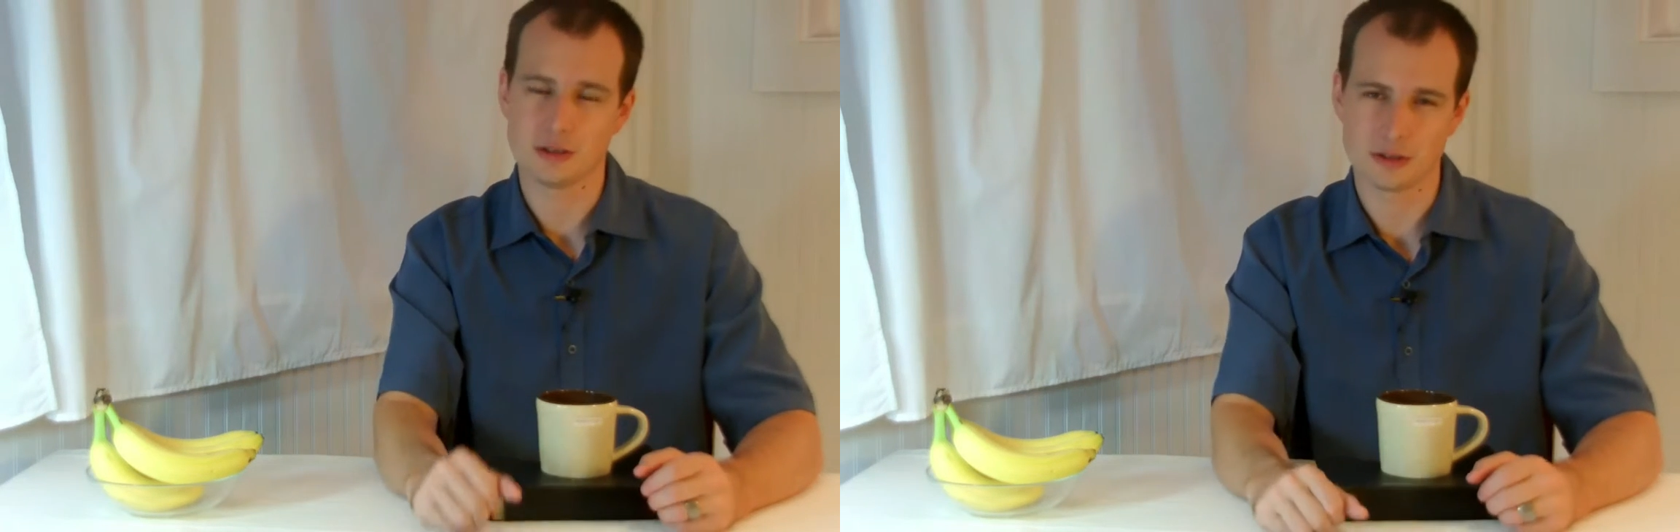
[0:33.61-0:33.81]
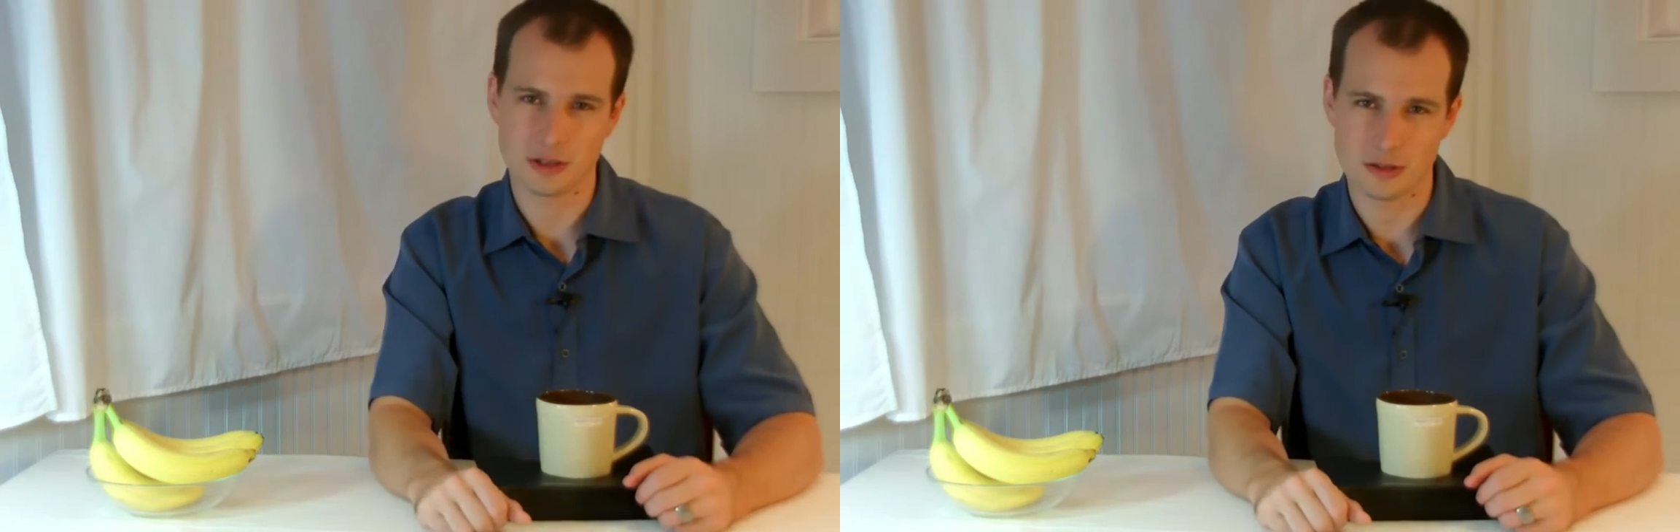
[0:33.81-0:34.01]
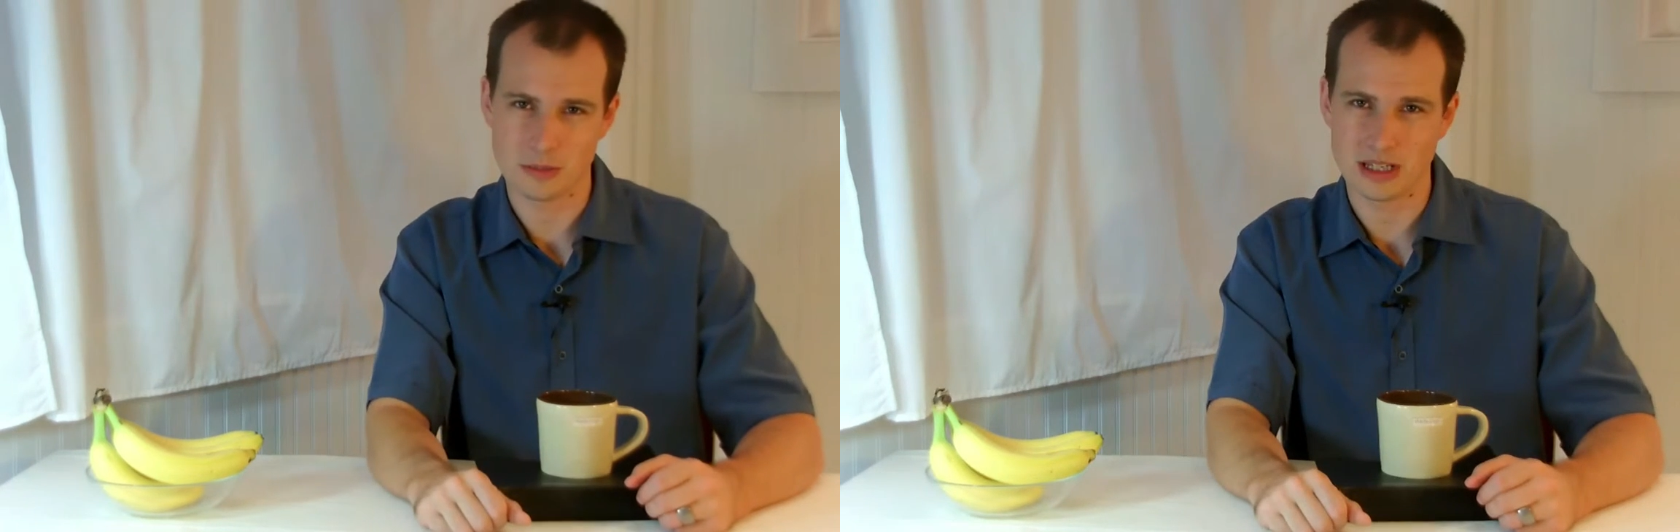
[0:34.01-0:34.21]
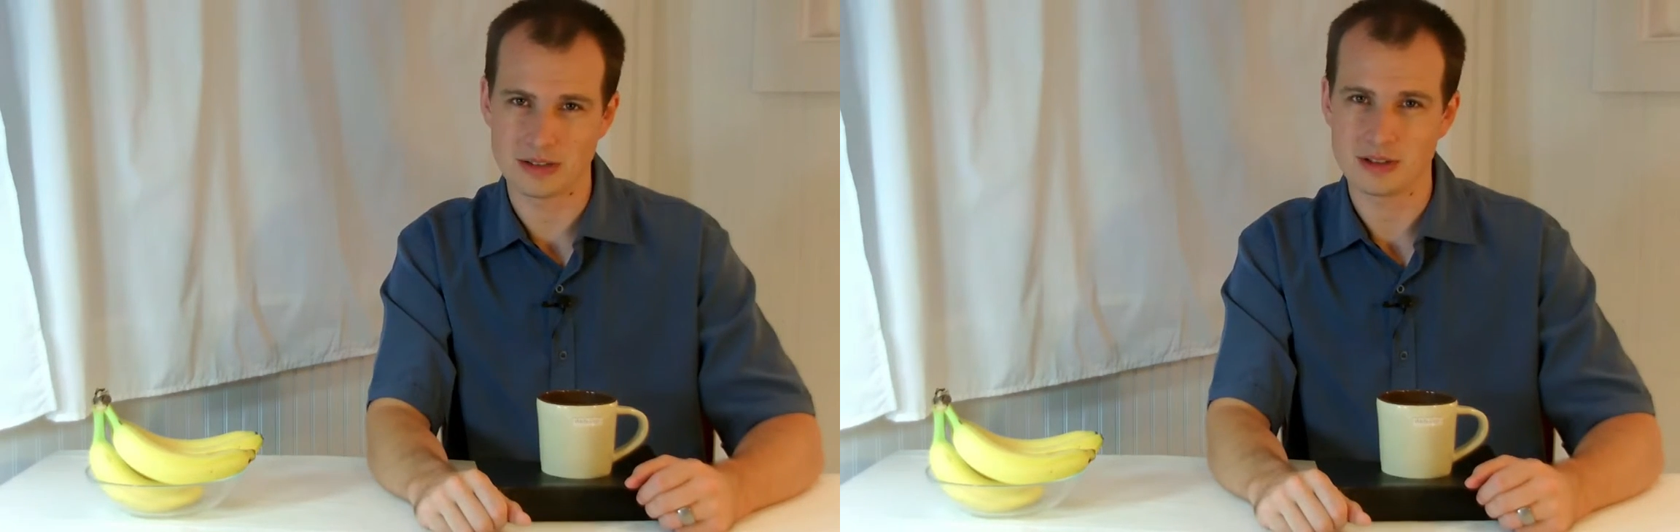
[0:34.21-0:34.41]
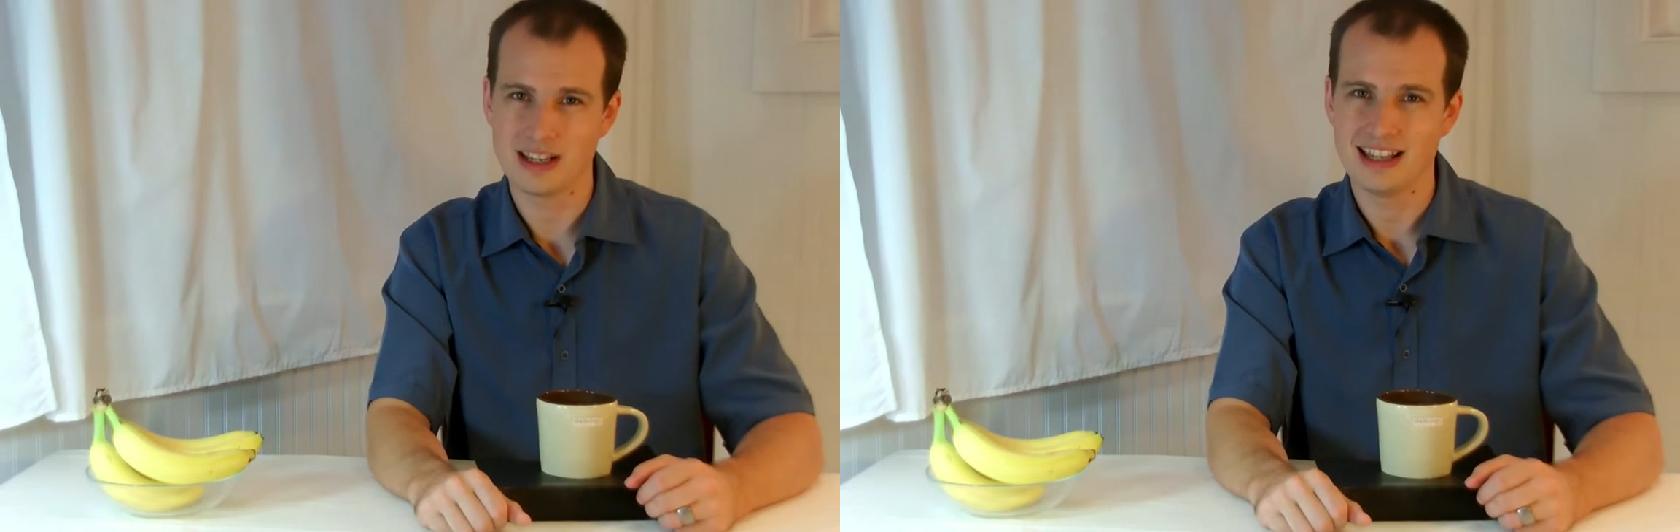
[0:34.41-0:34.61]
to us on the
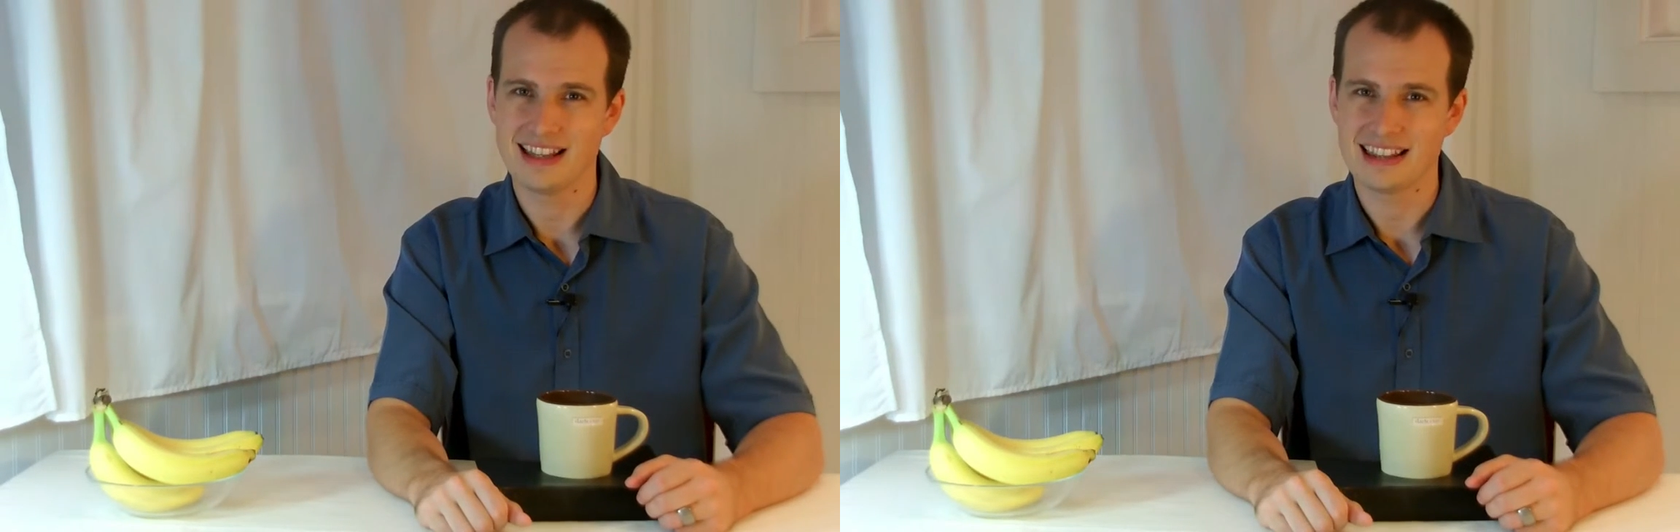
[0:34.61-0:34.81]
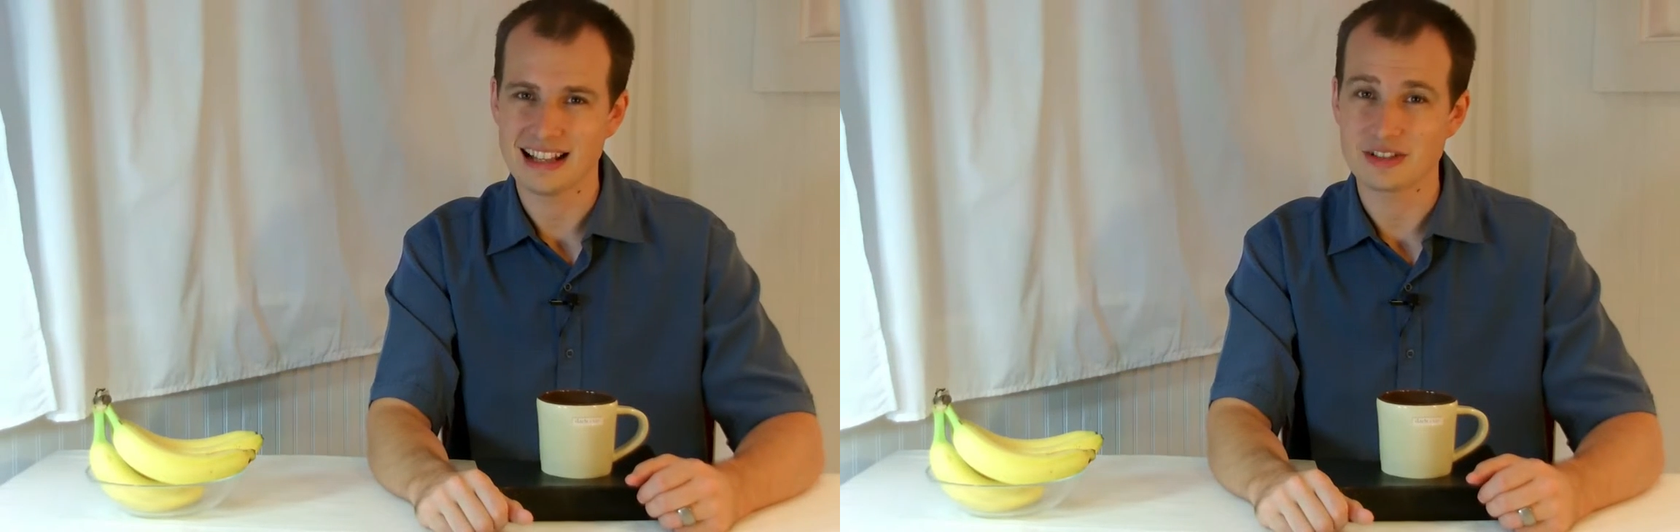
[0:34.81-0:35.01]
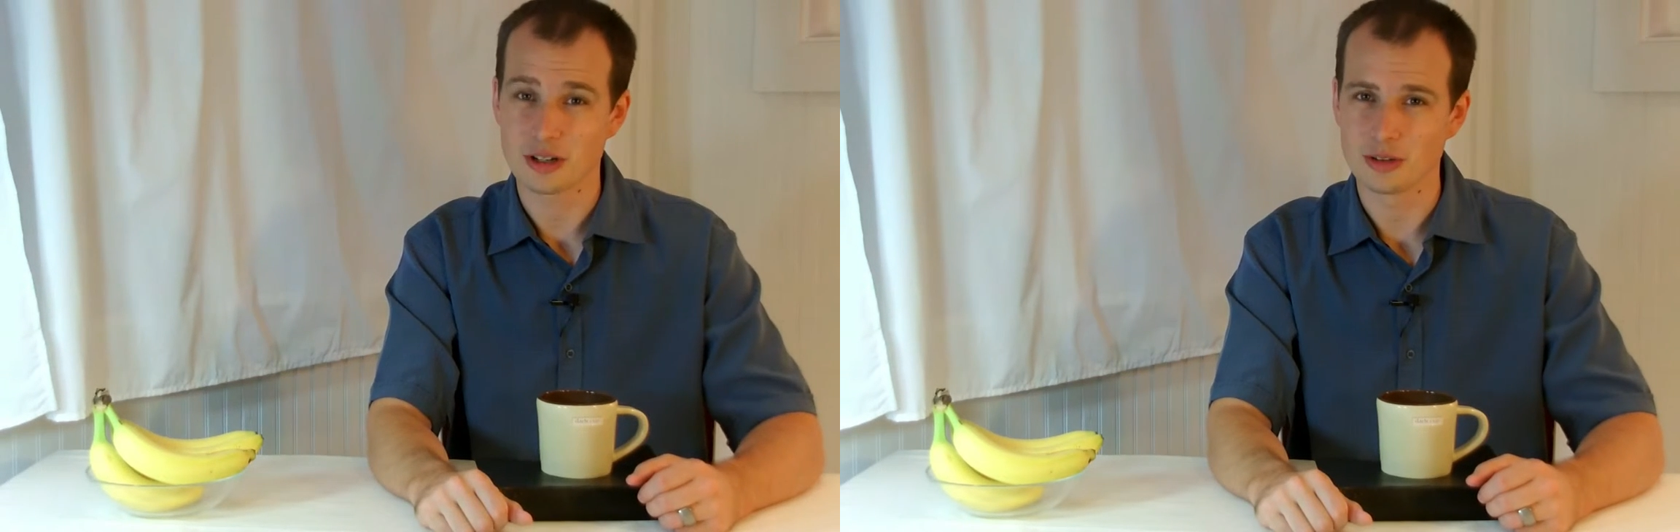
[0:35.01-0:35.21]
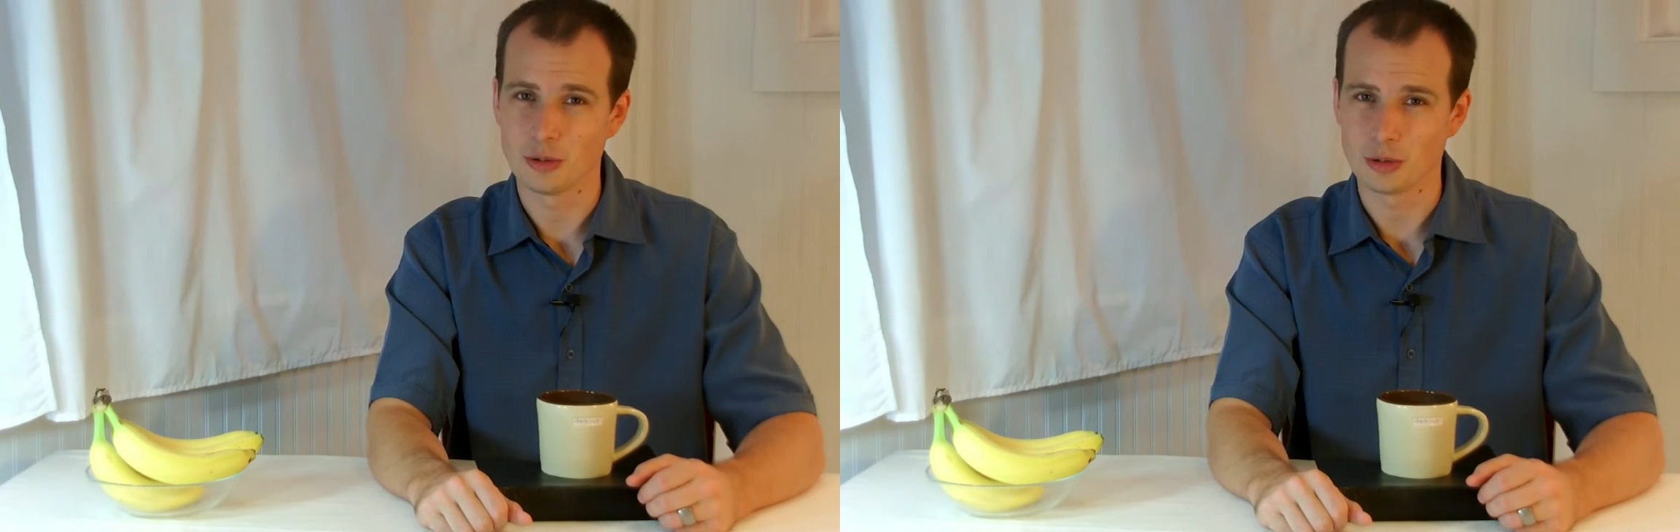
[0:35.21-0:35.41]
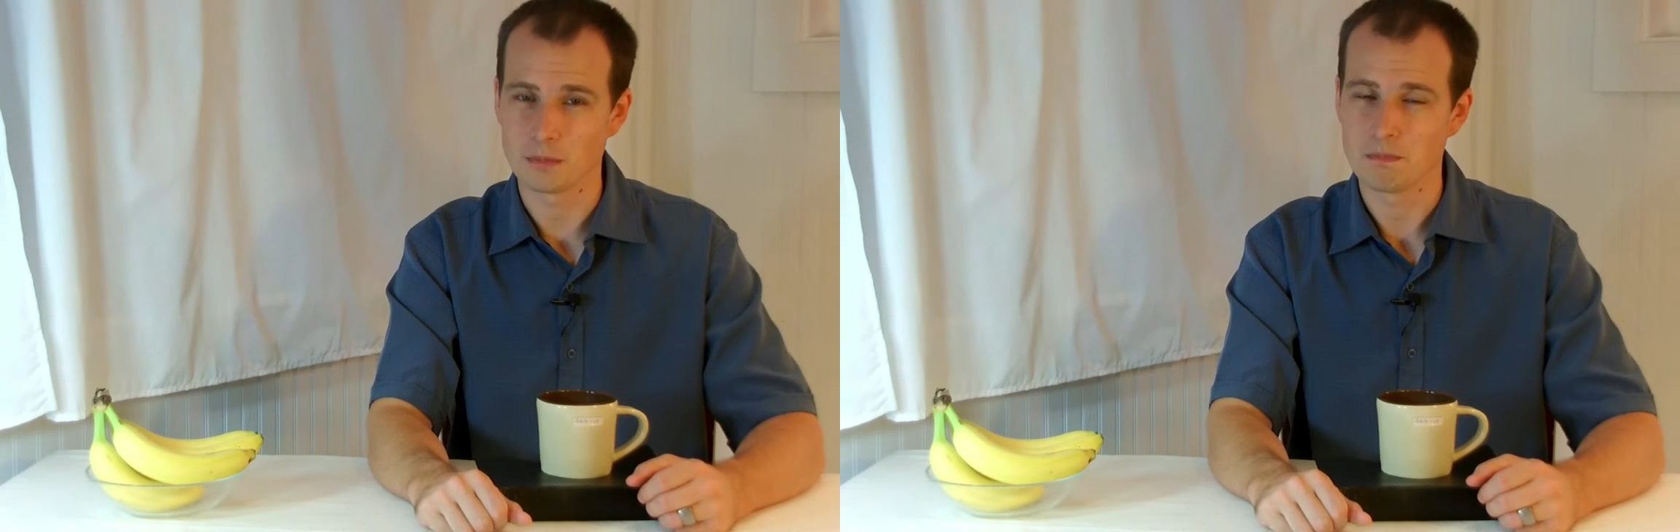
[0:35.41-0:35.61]
beach, that's our
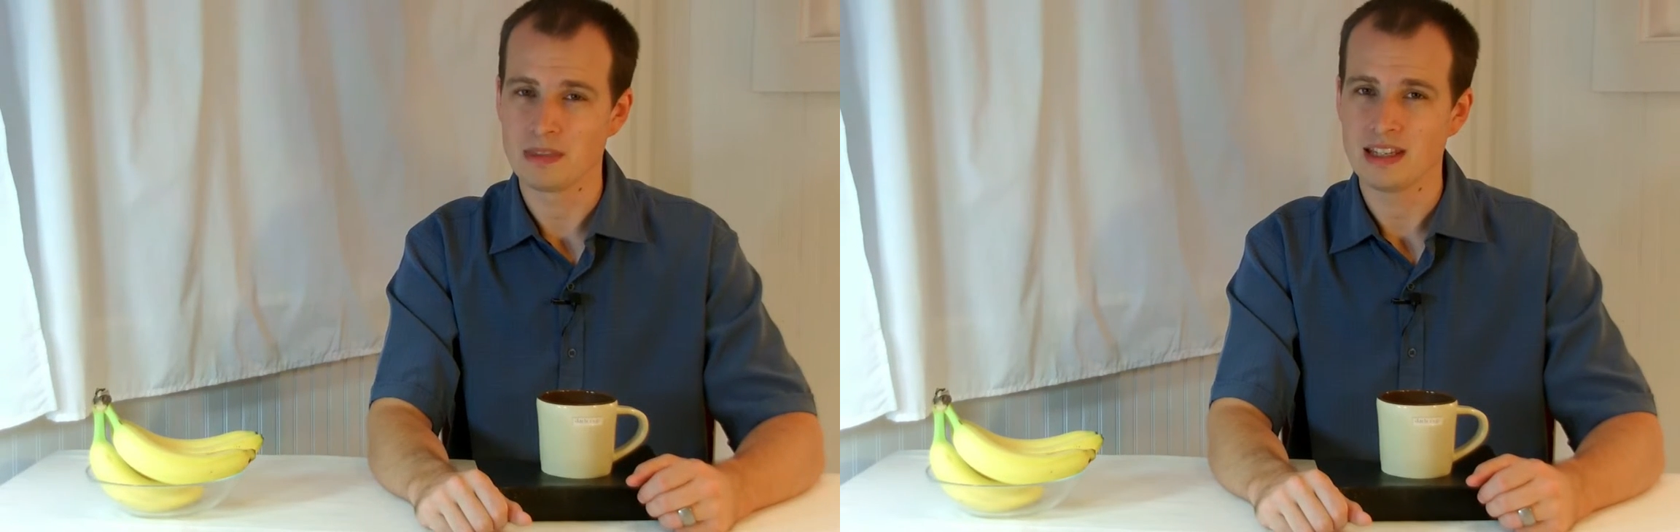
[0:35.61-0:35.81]
Lord.